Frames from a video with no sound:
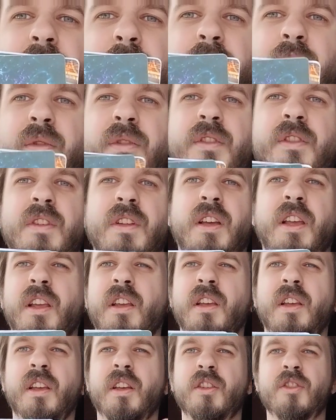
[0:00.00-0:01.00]
Imp was
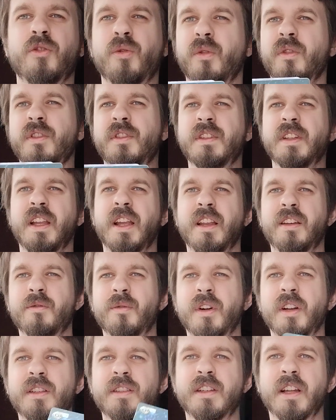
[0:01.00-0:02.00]
like towards the end
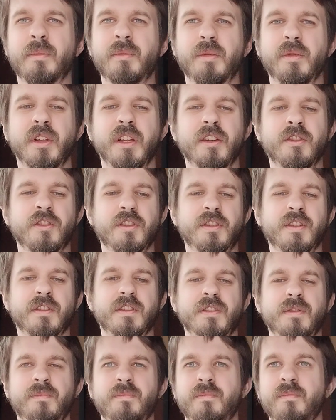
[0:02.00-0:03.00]
where I stopped playing just
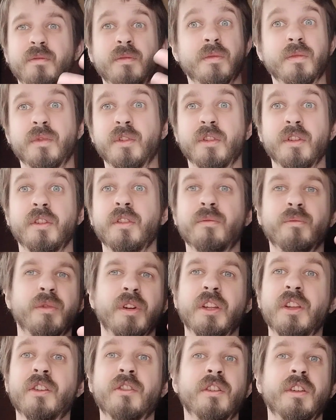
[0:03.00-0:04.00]
because
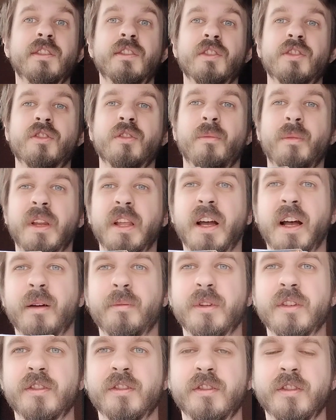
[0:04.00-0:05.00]
when you're into so many
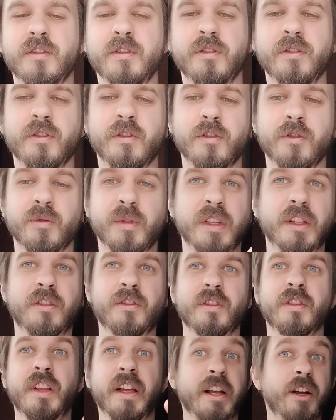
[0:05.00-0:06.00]
hobbies, you
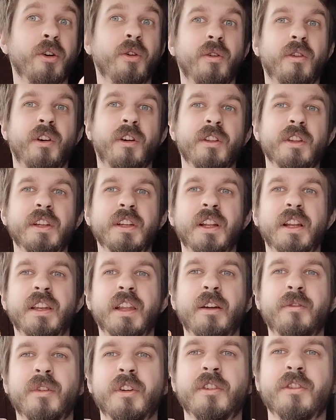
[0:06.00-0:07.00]
either like go all in on
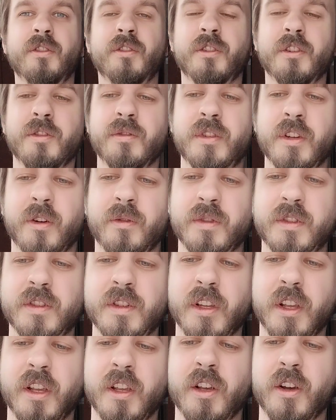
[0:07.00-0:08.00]
Netrunner or you don't,
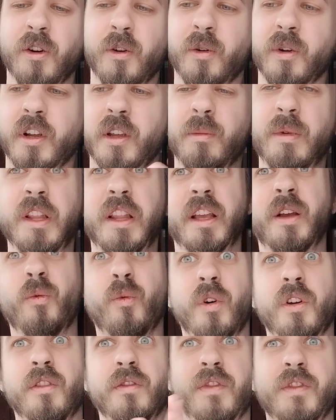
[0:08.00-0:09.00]
or it could be like
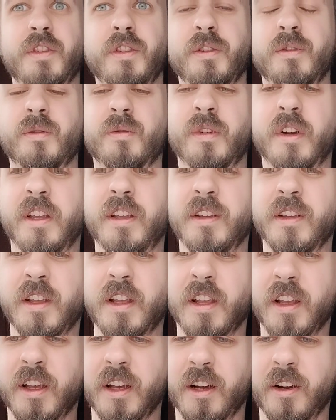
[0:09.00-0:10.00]
one of two, right?
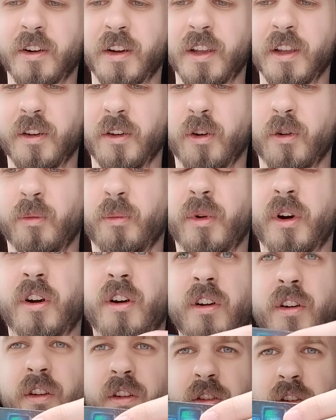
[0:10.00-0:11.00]
All right,
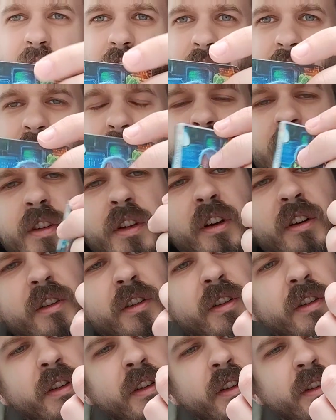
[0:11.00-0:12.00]
Omar
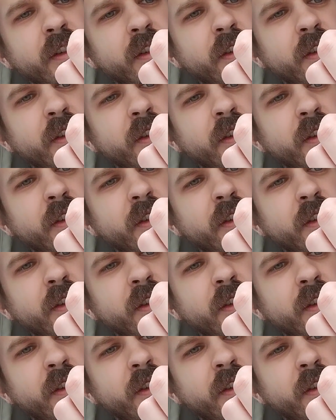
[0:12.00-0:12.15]
Kunung.